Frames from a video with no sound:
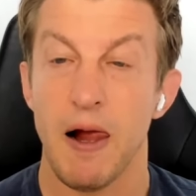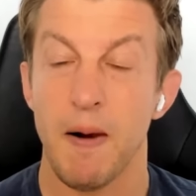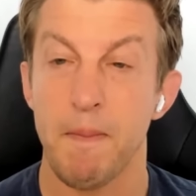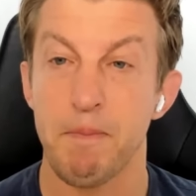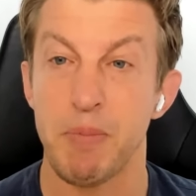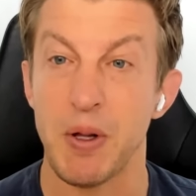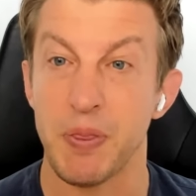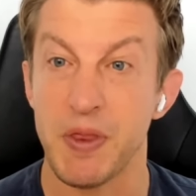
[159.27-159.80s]

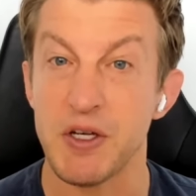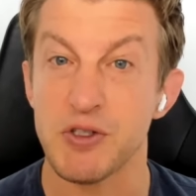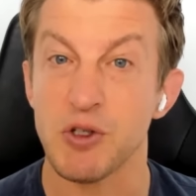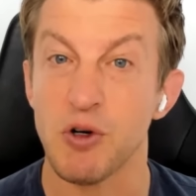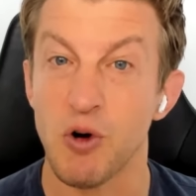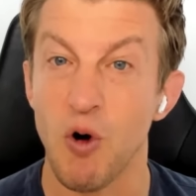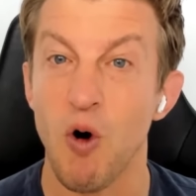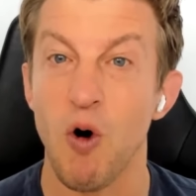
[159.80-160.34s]
But this
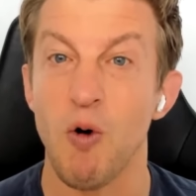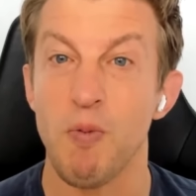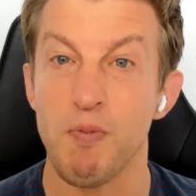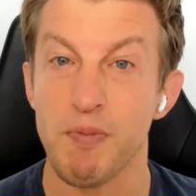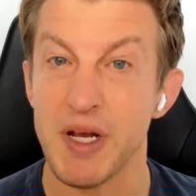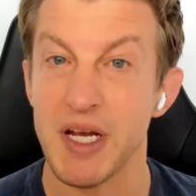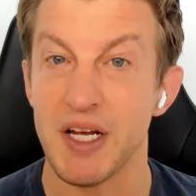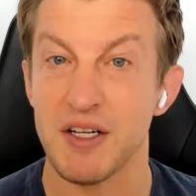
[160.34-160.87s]

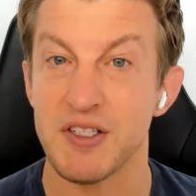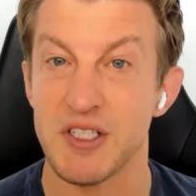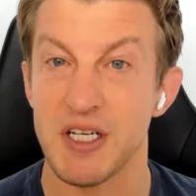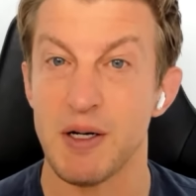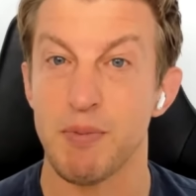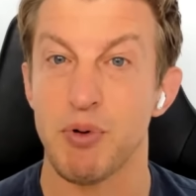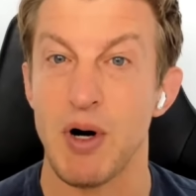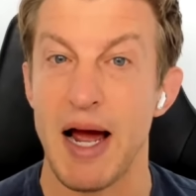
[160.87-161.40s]
goal means,
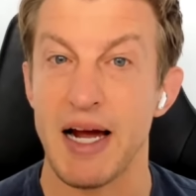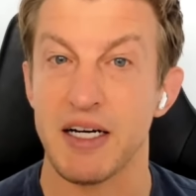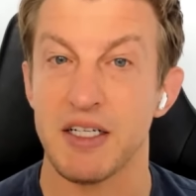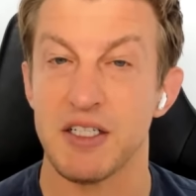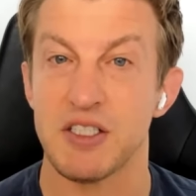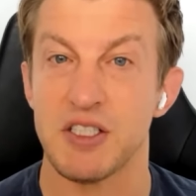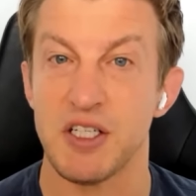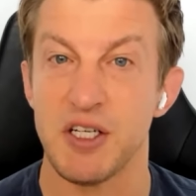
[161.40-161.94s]
in
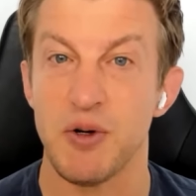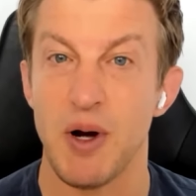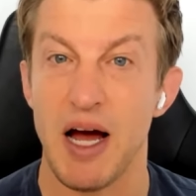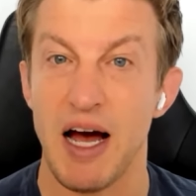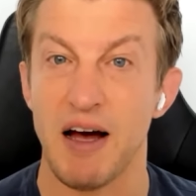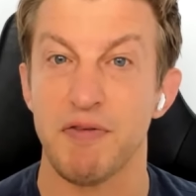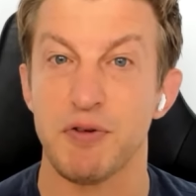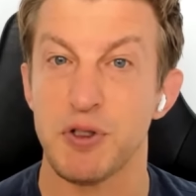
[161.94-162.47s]
practice, that you
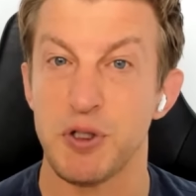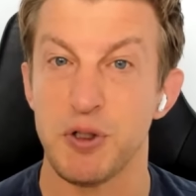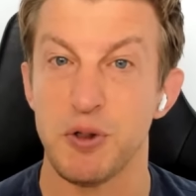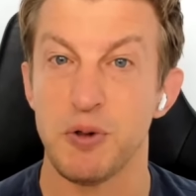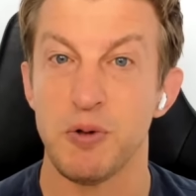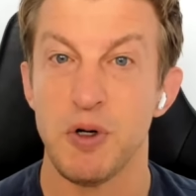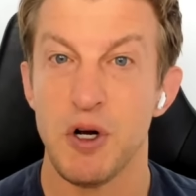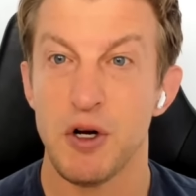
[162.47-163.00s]
have
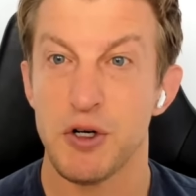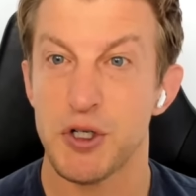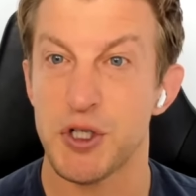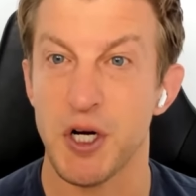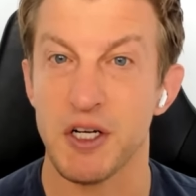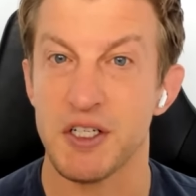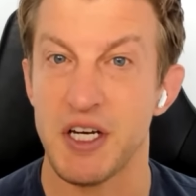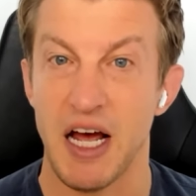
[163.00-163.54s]
to
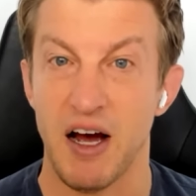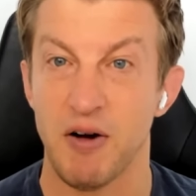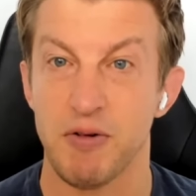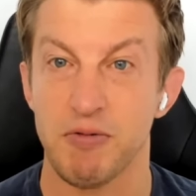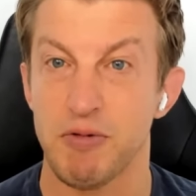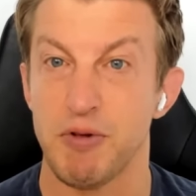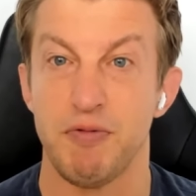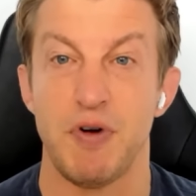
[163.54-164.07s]
shut
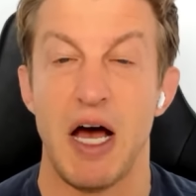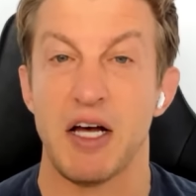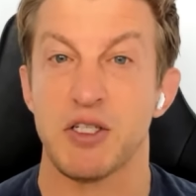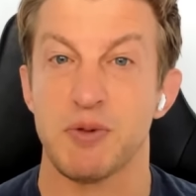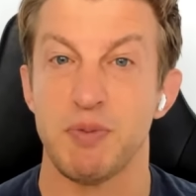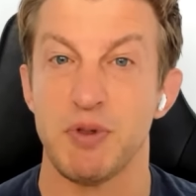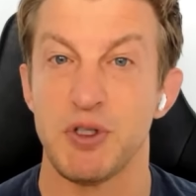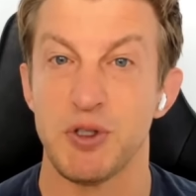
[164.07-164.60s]
down the
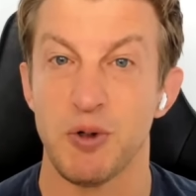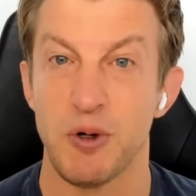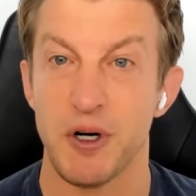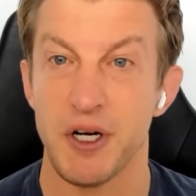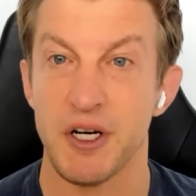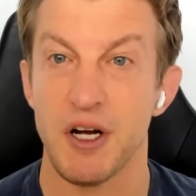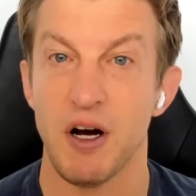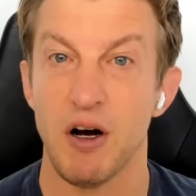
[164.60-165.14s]
vast
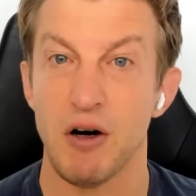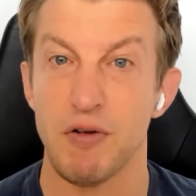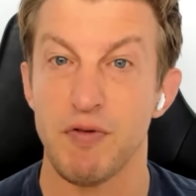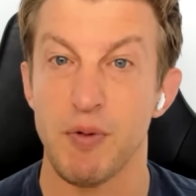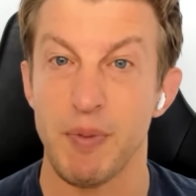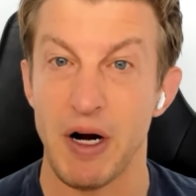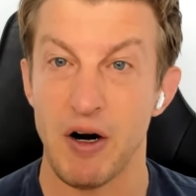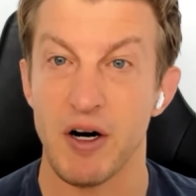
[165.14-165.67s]
majority
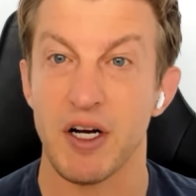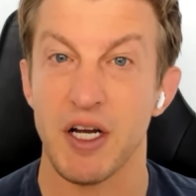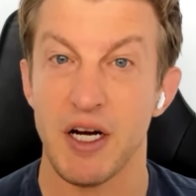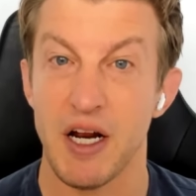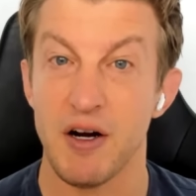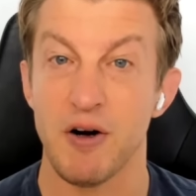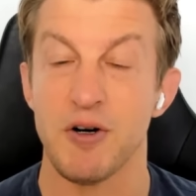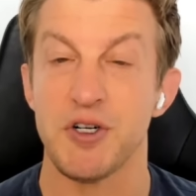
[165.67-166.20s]
of
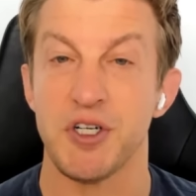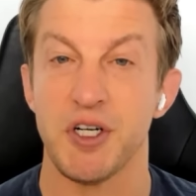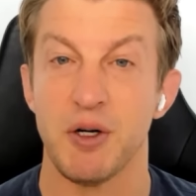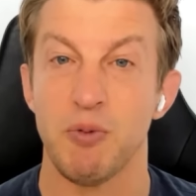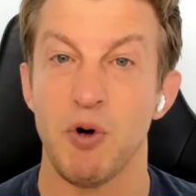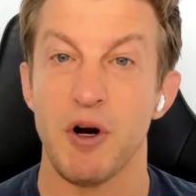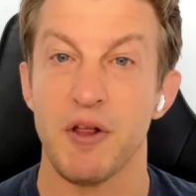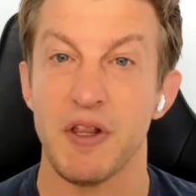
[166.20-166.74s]
American energy.
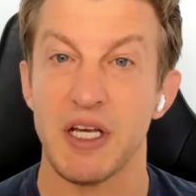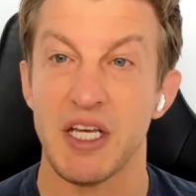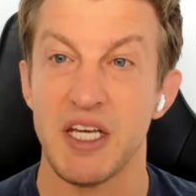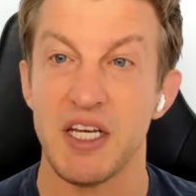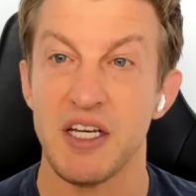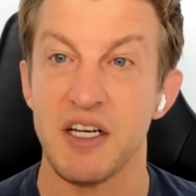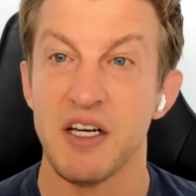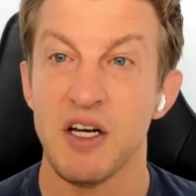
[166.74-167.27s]
And one of the
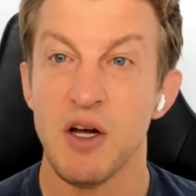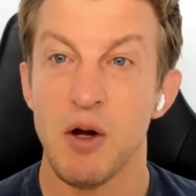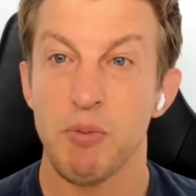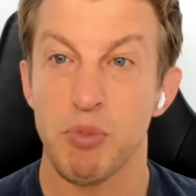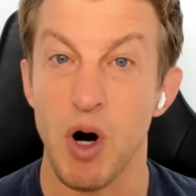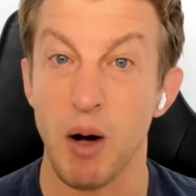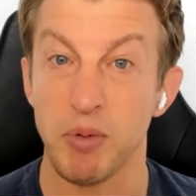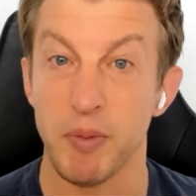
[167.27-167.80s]
key
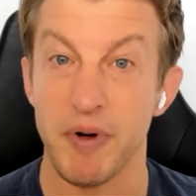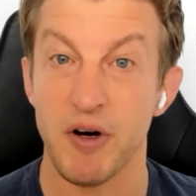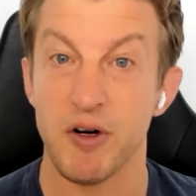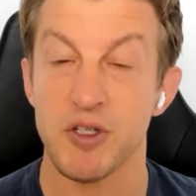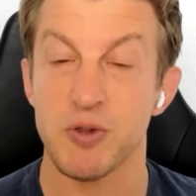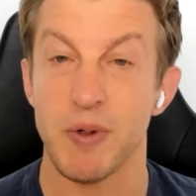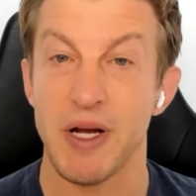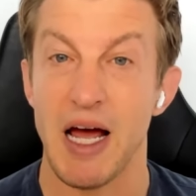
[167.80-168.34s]
problem
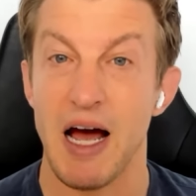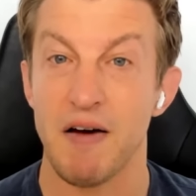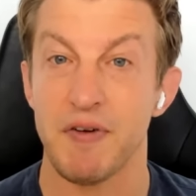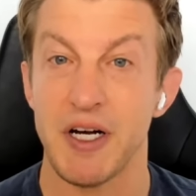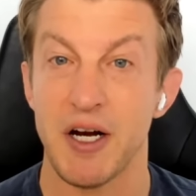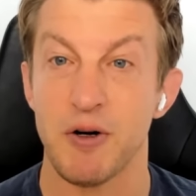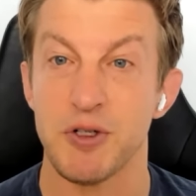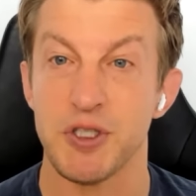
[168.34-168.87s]
areas we
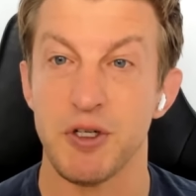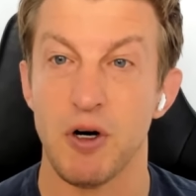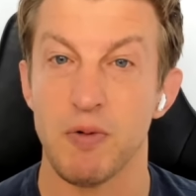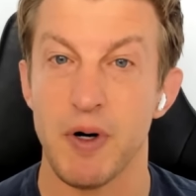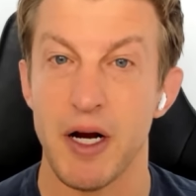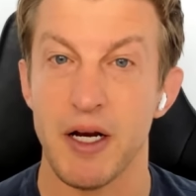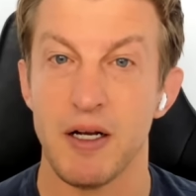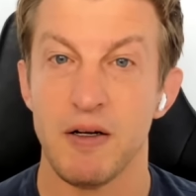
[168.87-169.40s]
have in energy
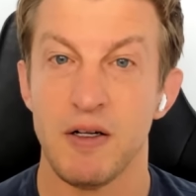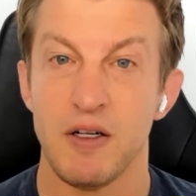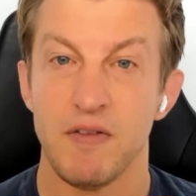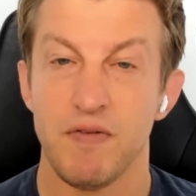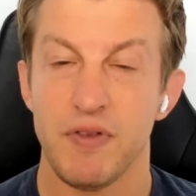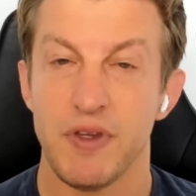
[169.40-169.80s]
already